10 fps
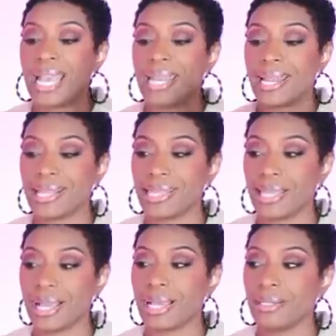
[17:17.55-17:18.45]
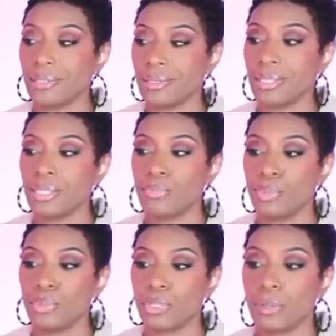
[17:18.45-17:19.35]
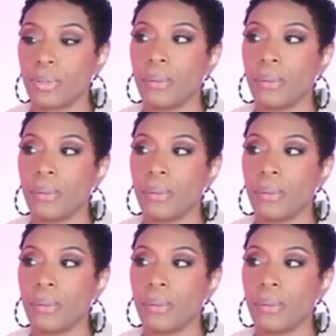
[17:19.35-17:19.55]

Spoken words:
And I think I looked these boots up.